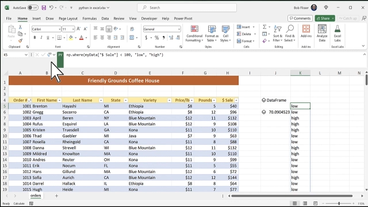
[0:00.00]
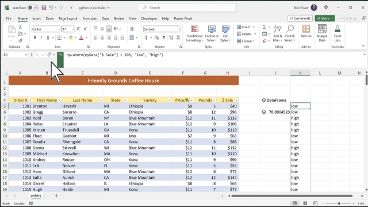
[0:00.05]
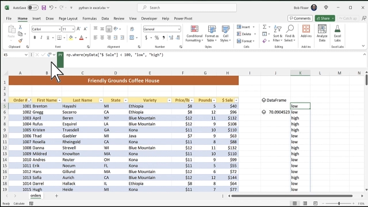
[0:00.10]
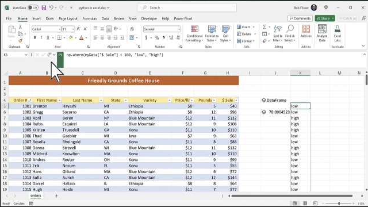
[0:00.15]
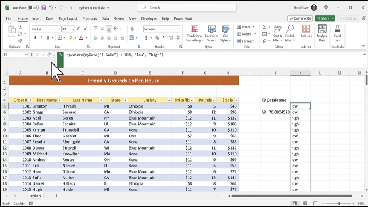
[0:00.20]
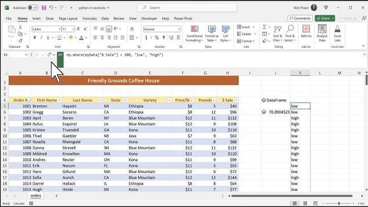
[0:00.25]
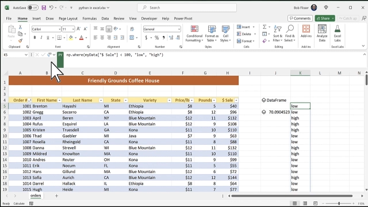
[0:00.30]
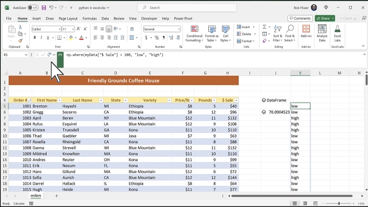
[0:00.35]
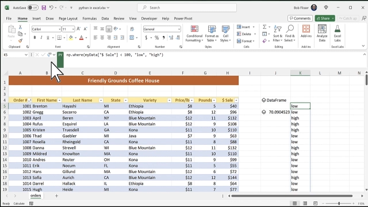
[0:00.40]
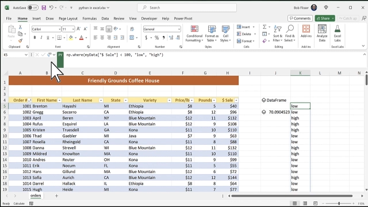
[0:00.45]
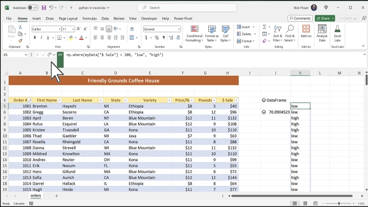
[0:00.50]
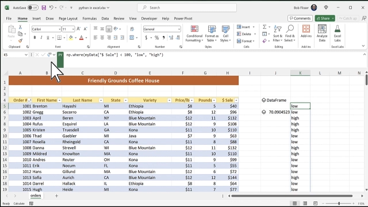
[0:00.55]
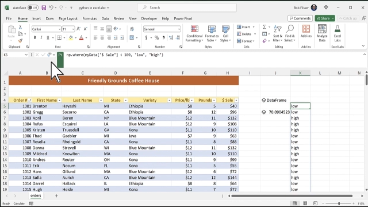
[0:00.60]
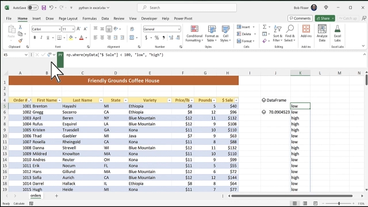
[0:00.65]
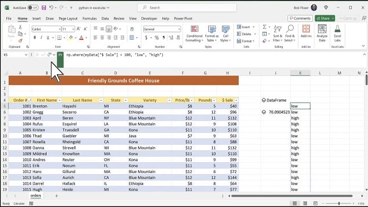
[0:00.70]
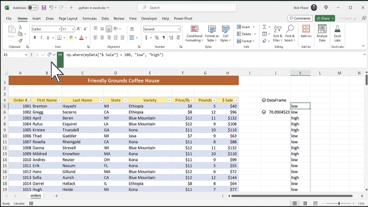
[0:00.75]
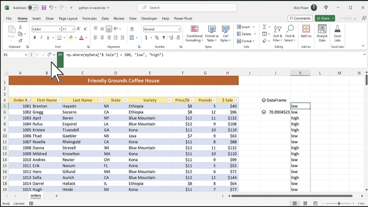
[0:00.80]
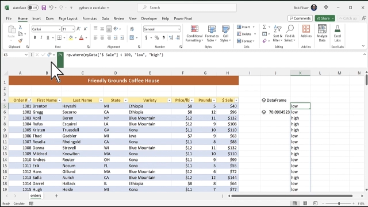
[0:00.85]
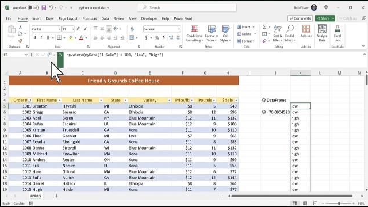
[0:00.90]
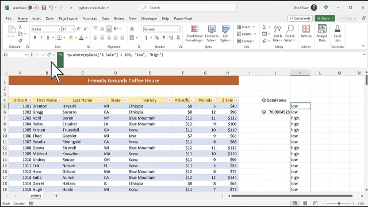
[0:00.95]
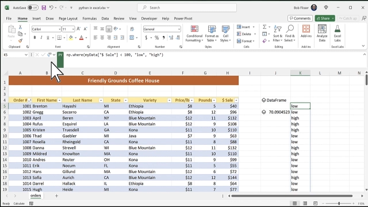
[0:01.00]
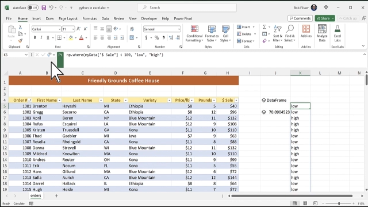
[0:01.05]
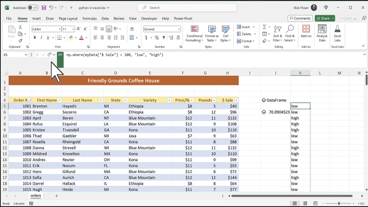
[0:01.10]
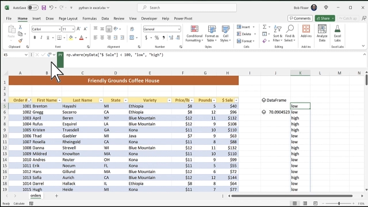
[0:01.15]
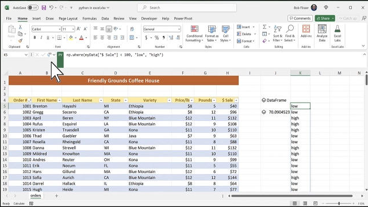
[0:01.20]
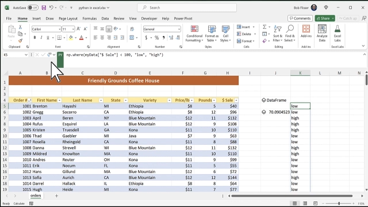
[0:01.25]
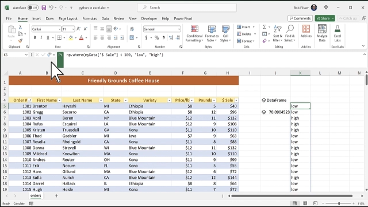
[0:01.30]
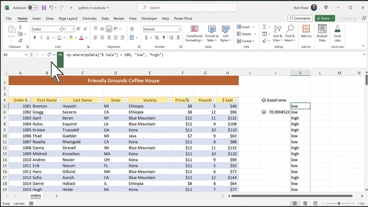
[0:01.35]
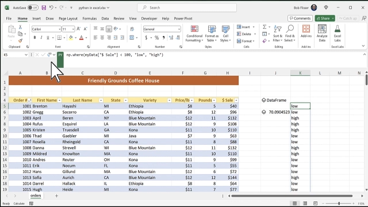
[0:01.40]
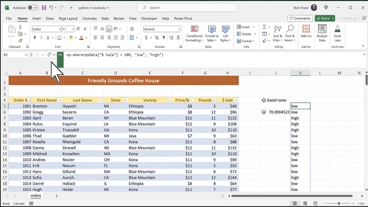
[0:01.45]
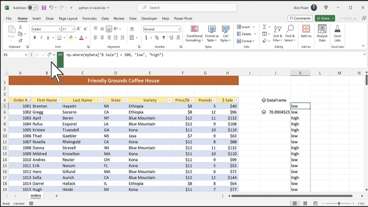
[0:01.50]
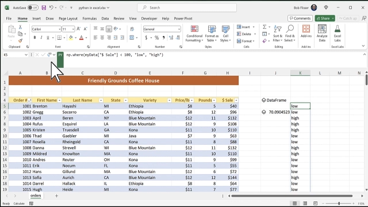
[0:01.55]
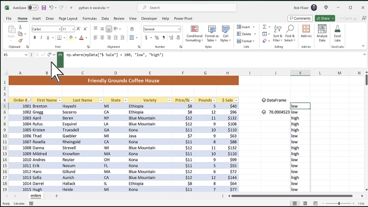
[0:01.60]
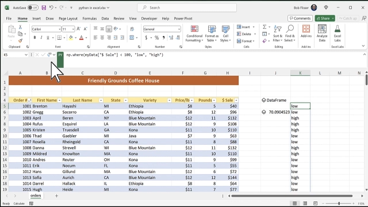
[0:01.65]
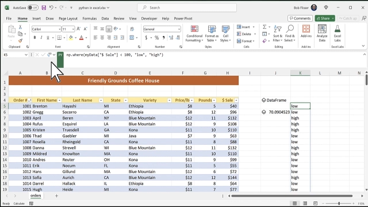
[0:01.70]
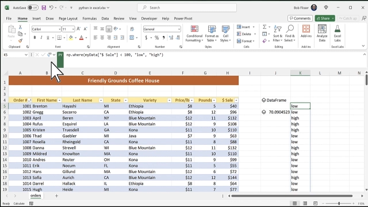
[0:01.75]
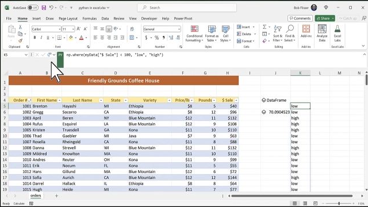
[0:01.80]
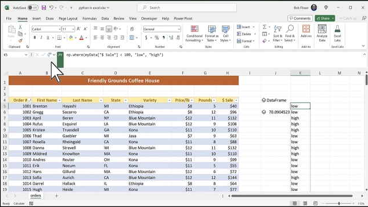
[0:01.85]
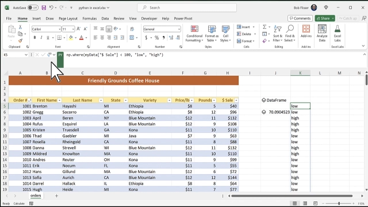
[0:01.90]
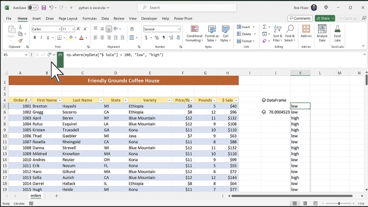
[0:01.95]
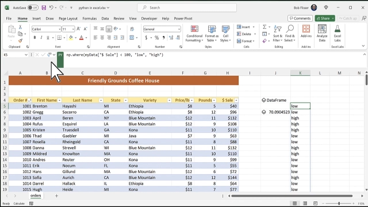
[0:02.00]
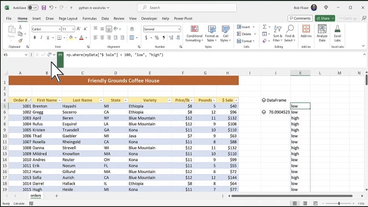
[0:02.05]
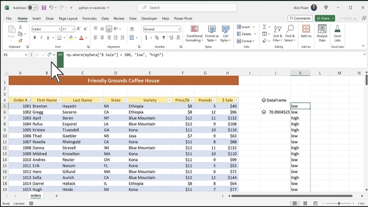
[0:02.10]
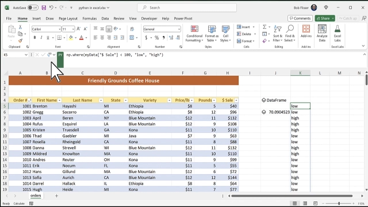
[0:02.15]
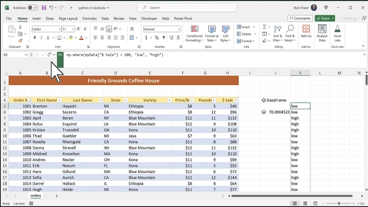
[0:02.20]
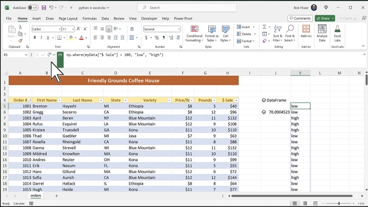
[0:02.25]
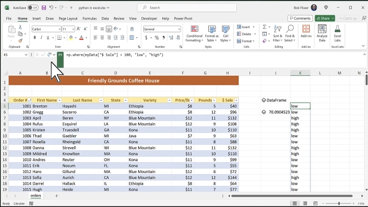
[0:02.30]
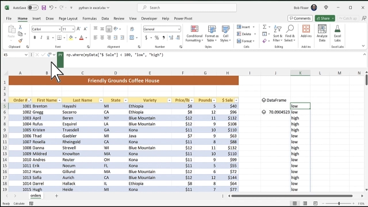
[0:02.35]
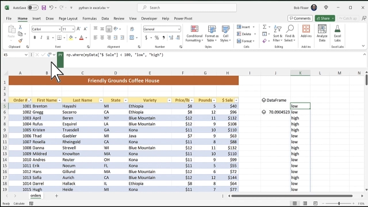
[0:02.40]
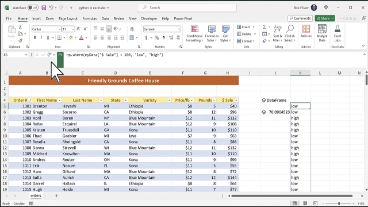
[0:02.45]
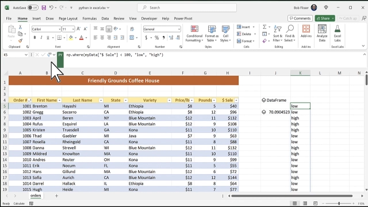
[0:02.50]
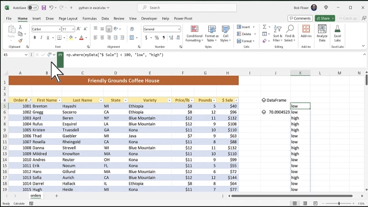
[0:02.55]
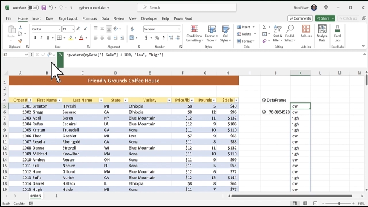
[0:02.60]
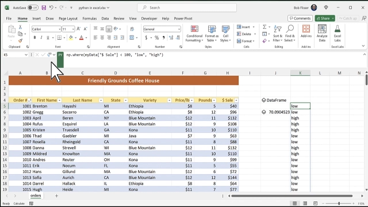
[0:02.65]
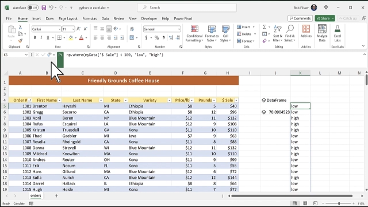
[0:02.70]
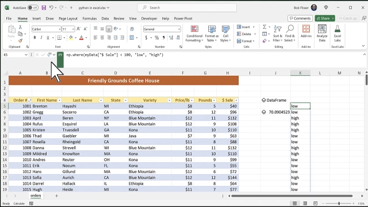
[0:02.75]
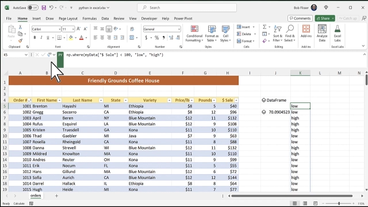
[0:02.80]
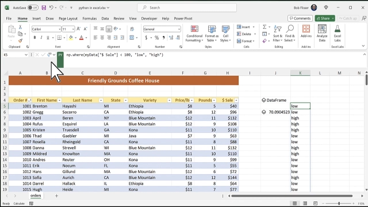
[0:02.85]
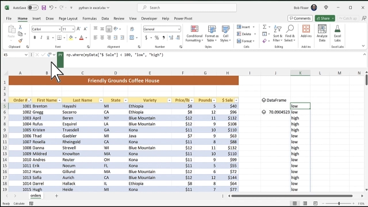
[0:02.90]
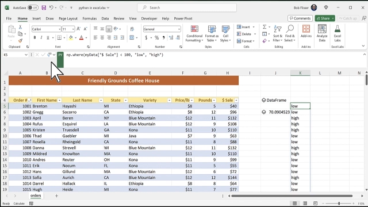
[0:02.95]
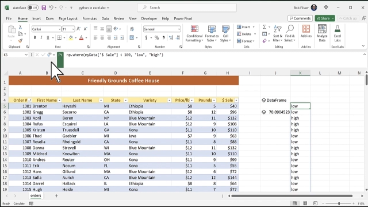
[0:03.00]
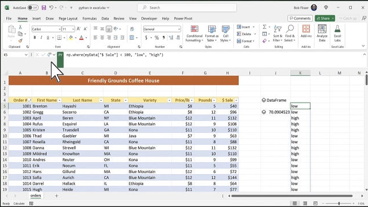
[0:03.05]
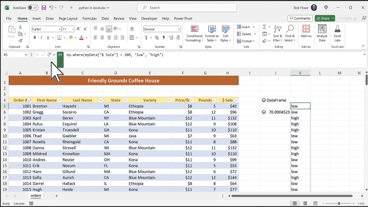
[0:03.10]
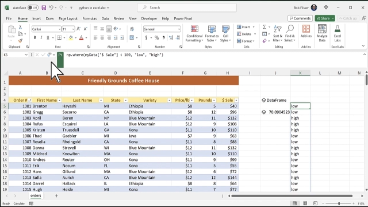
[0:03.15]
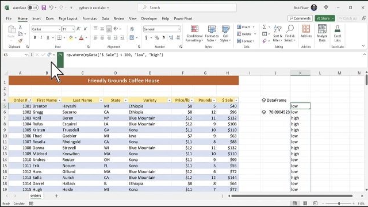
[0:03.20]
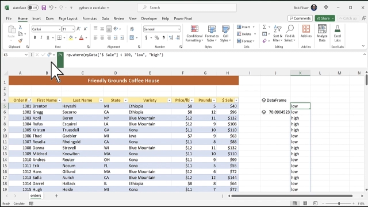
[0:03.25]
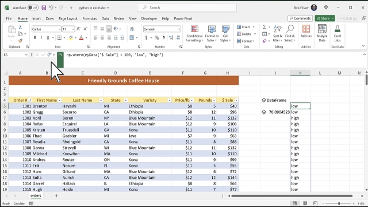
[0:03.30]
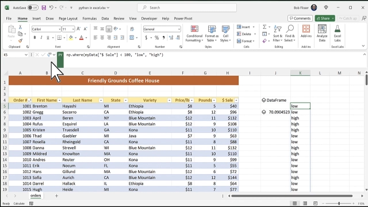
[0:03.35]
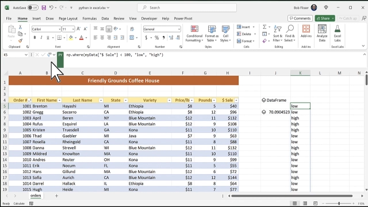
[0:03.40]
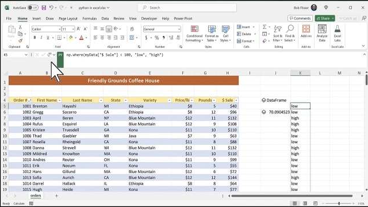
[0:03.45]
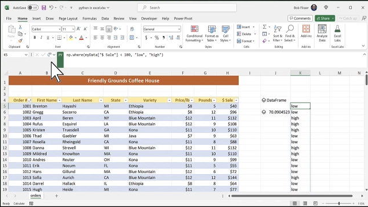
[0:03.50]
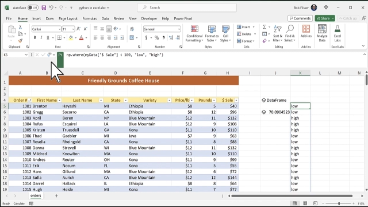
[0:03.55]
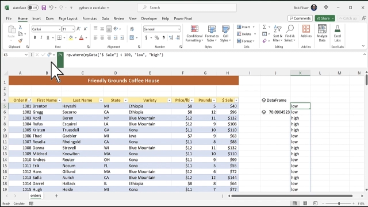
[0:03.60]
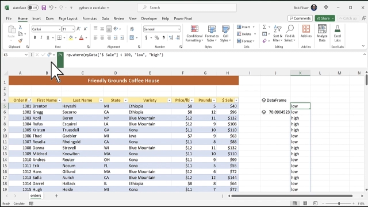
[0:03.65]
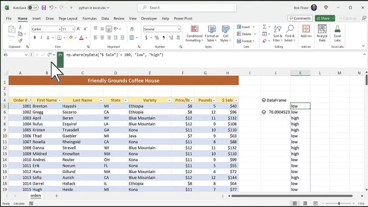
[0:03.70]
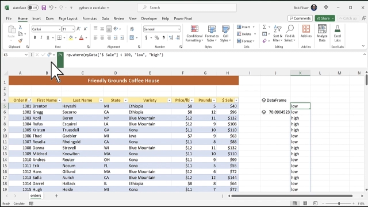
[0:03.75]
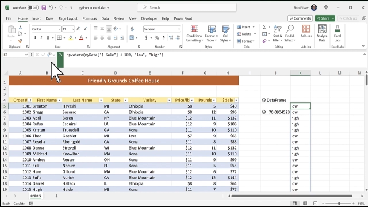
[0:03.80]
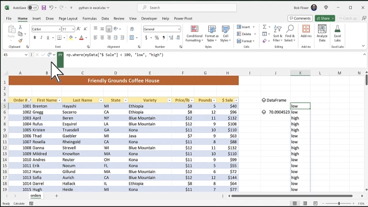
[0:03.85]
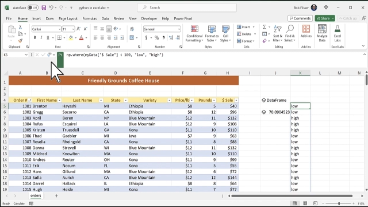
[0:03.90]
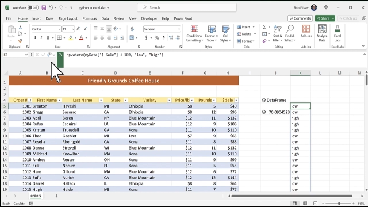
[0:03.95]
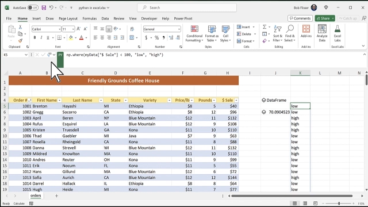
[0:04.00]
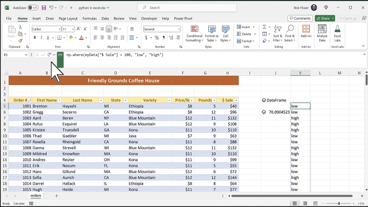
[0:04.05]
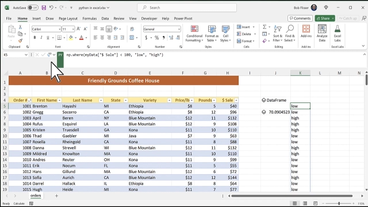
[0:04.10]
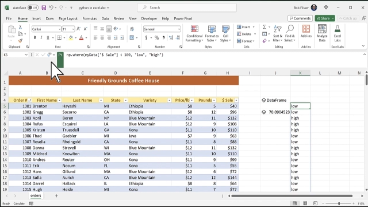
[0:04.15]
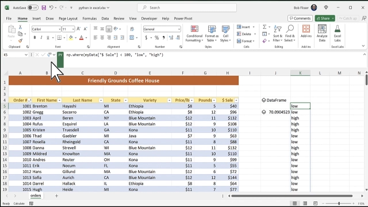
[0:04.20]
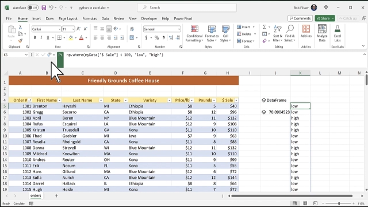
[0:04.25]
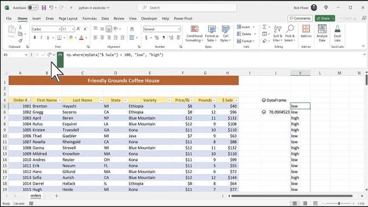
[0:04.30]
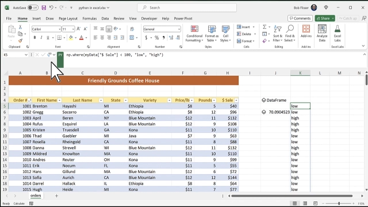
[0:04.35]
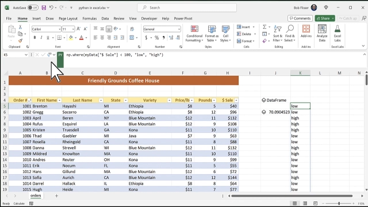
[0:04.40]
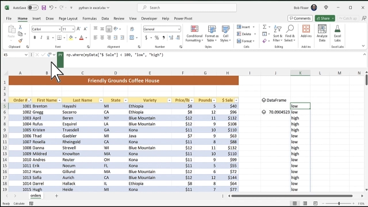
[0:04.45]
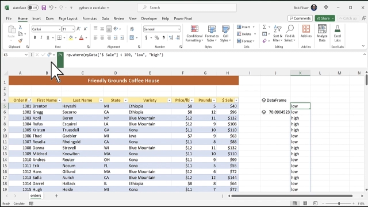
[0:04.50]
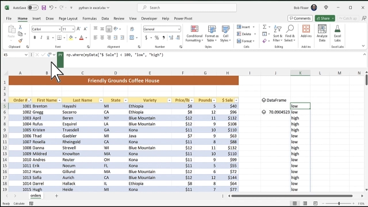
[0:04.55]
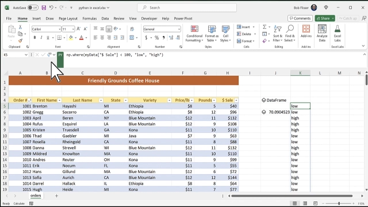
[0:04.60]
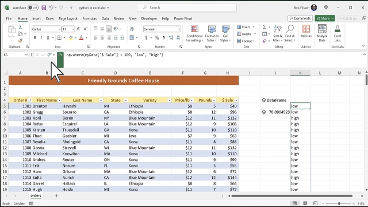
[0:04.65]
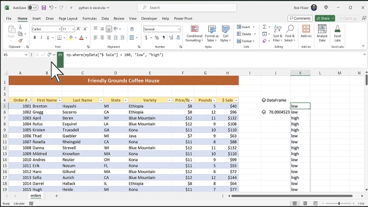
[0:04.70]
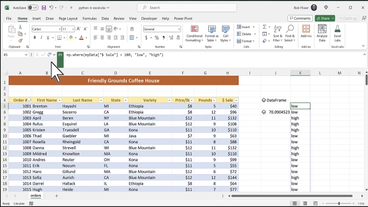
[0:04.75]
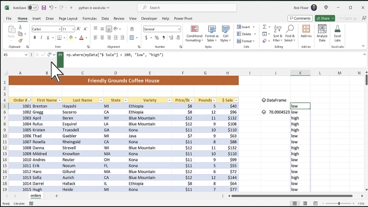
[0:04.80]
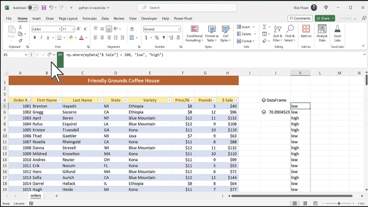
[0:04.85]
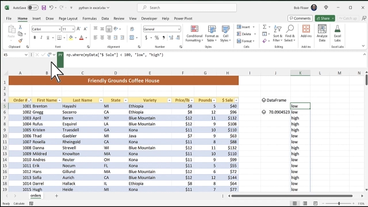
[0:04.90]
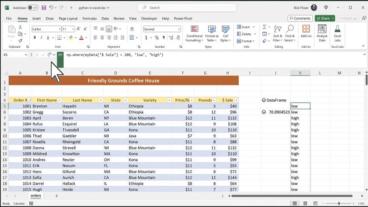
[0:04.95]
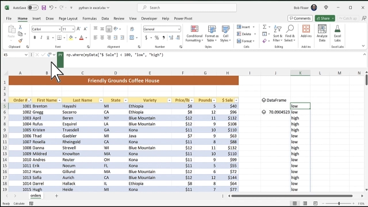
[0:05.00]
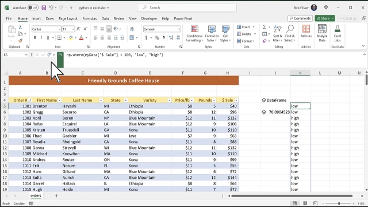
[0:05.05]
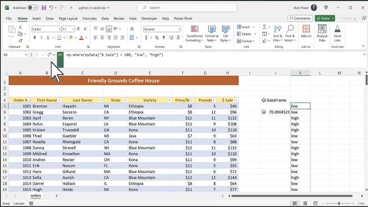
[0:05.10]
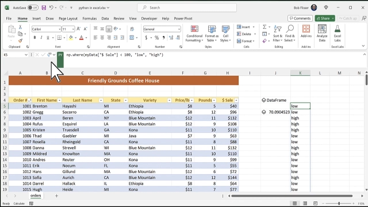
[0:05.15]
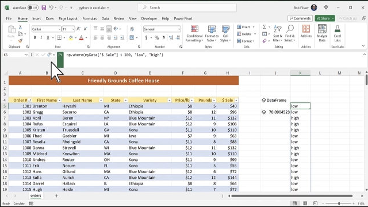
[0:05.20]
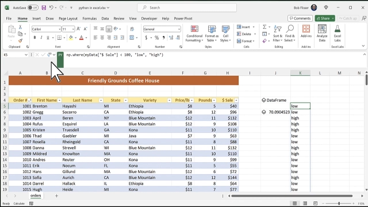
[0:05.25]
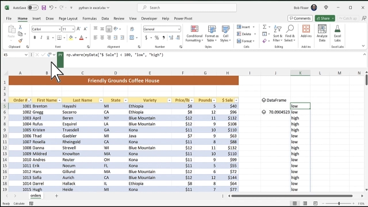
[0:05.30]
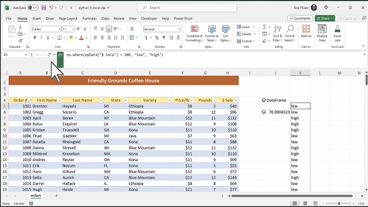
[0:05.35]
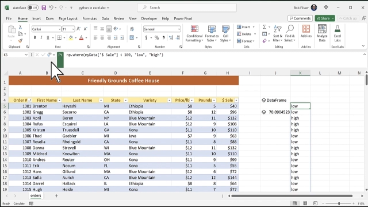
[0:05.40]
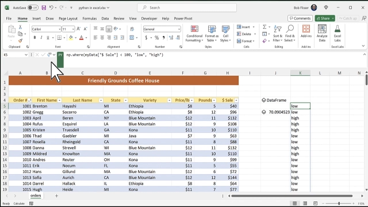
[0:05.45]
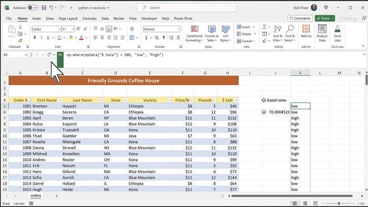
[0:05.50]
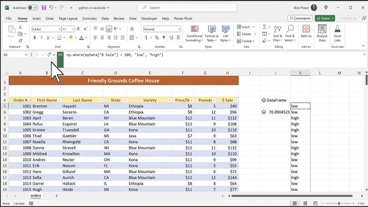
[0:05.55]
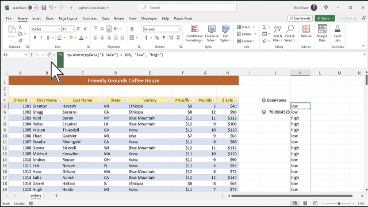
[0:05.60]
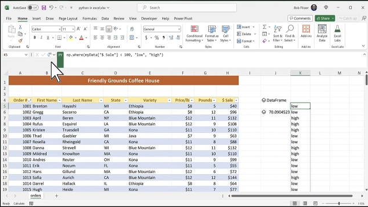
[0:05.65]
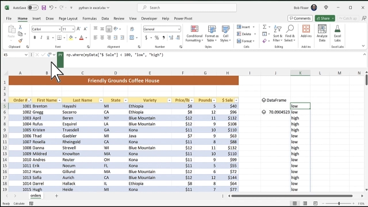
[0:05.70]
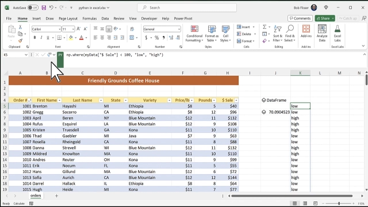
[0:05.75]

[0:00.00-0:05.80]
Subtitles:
(no speaker visible)